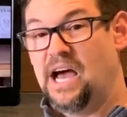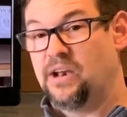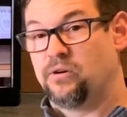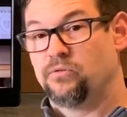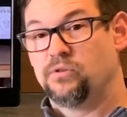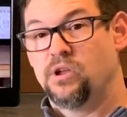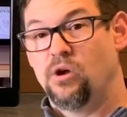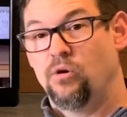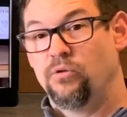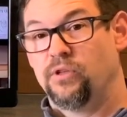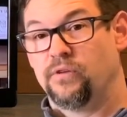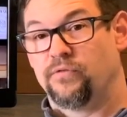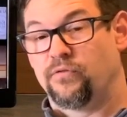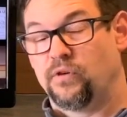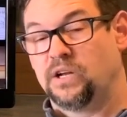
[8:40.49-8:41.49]
I don't know
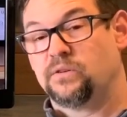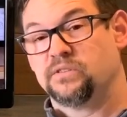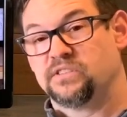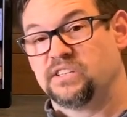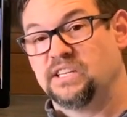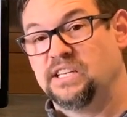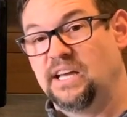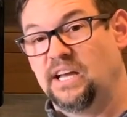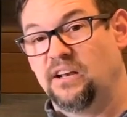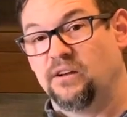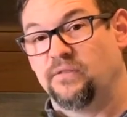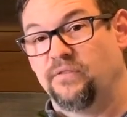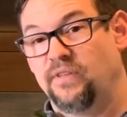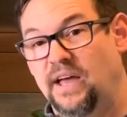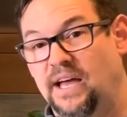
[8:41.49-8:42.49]
the frequency yet
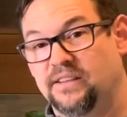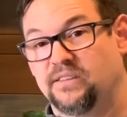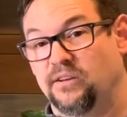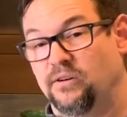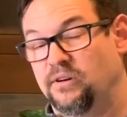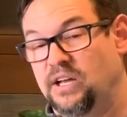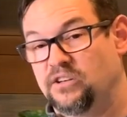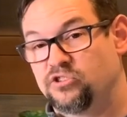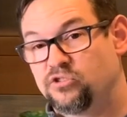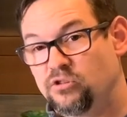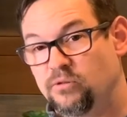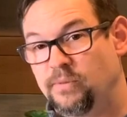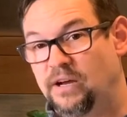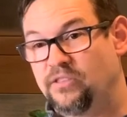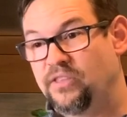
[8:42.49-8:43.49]
of that. They're not sure
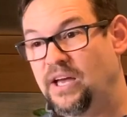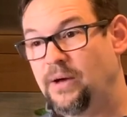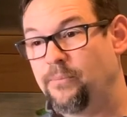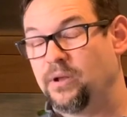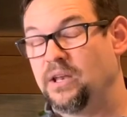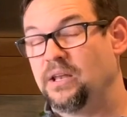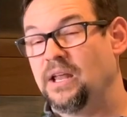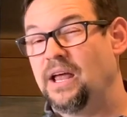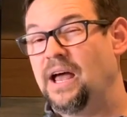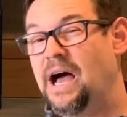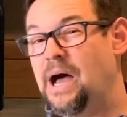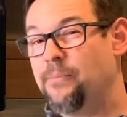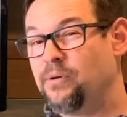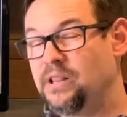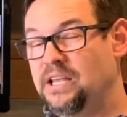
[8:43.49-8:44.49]
about that, but
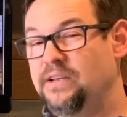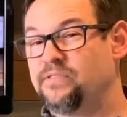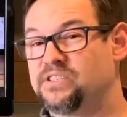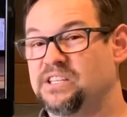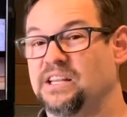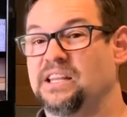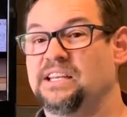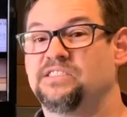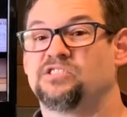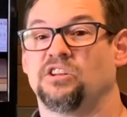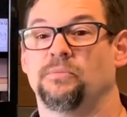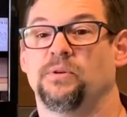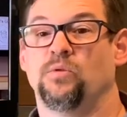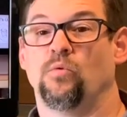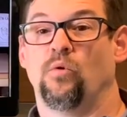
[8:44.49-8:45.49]
I believe it's at least going
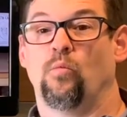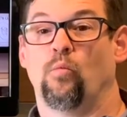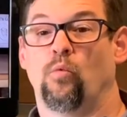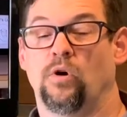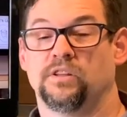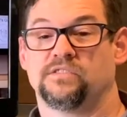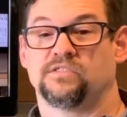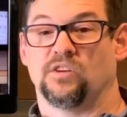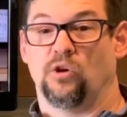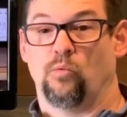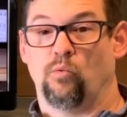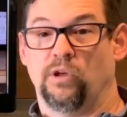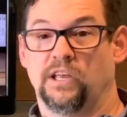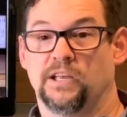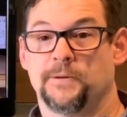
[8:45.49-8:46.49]
to be once a
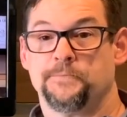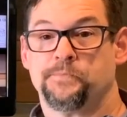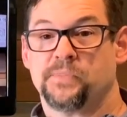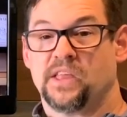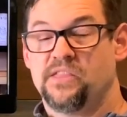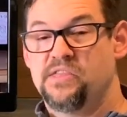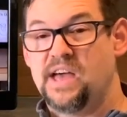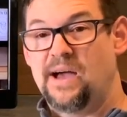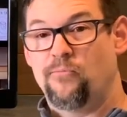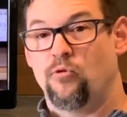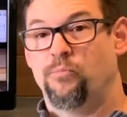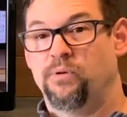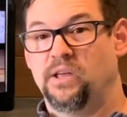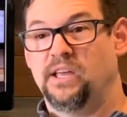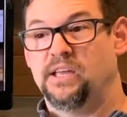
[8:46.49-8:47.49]
week. That will
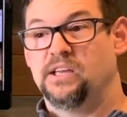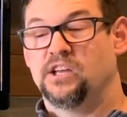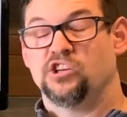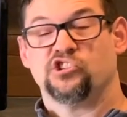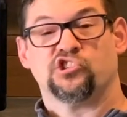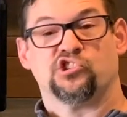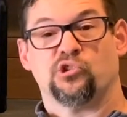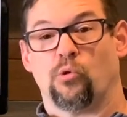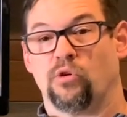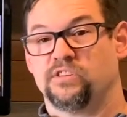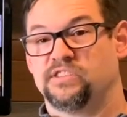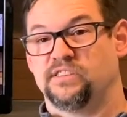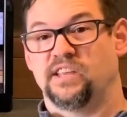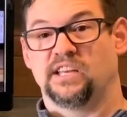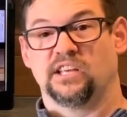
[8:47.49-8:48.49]
be stories
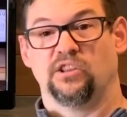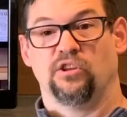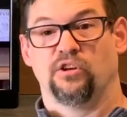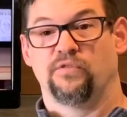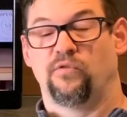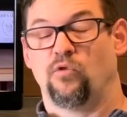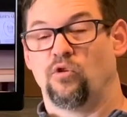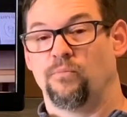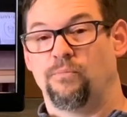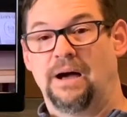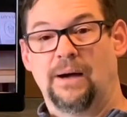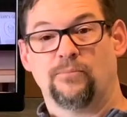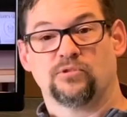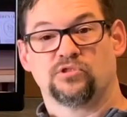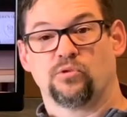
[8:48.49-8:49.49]
that they can look for,
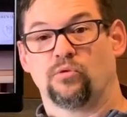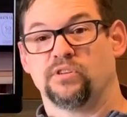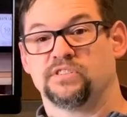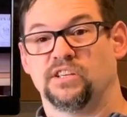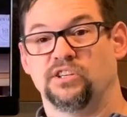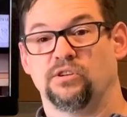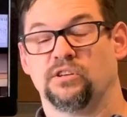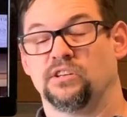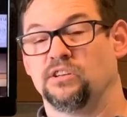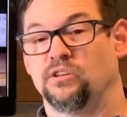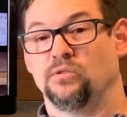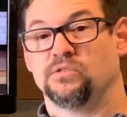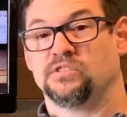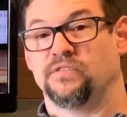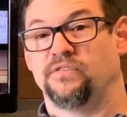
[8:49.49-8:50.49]
Bible stories that you can
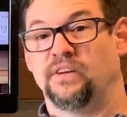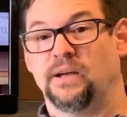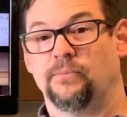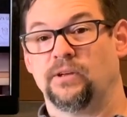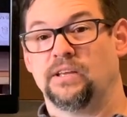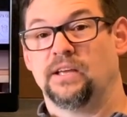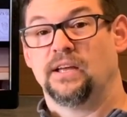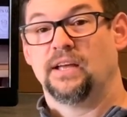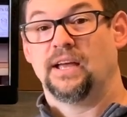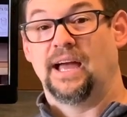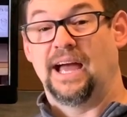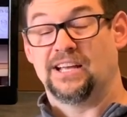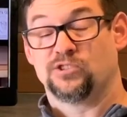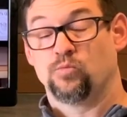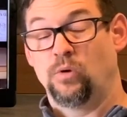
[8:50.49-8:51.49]
do as a family,
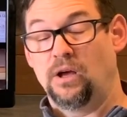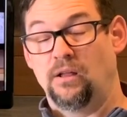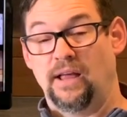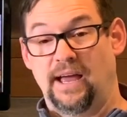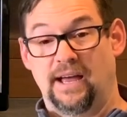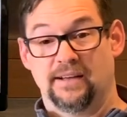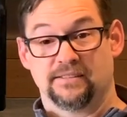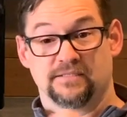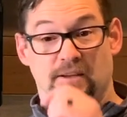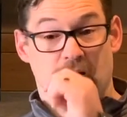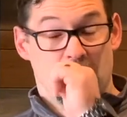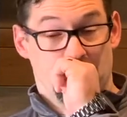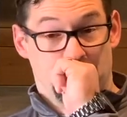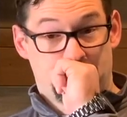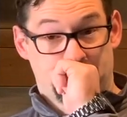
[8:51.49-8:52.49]
as well as,
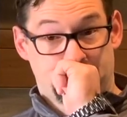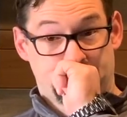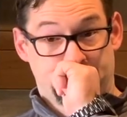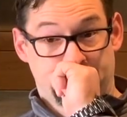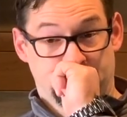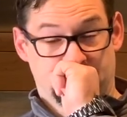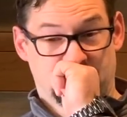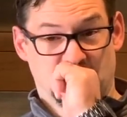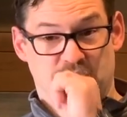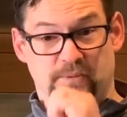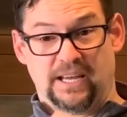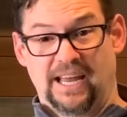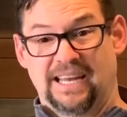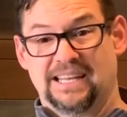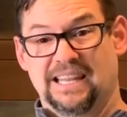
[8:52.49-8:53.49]
excuse
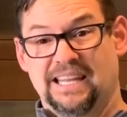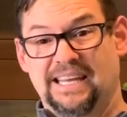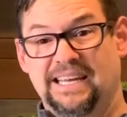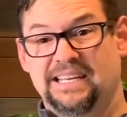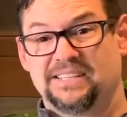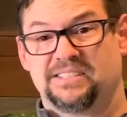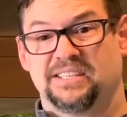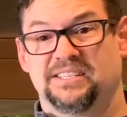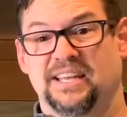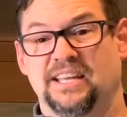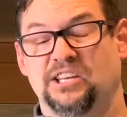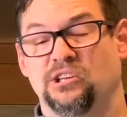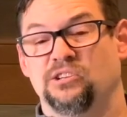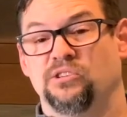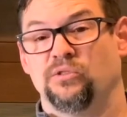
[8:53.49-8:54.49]
me, a link to
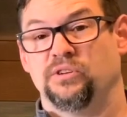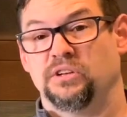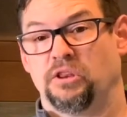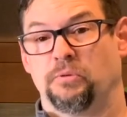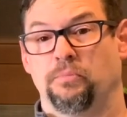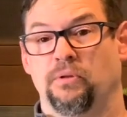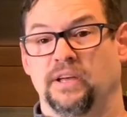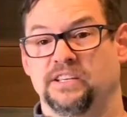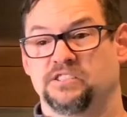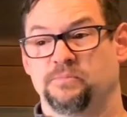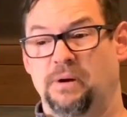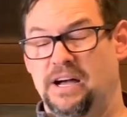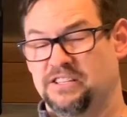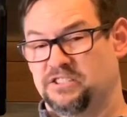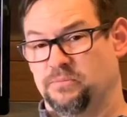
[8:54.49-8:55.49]
take you to another place,
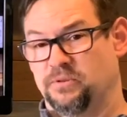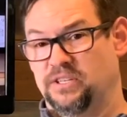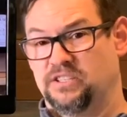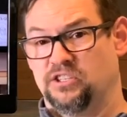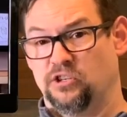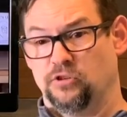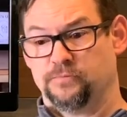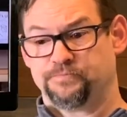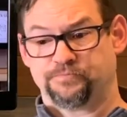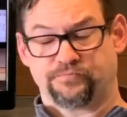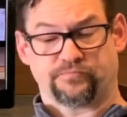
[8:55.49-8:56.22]
possibly to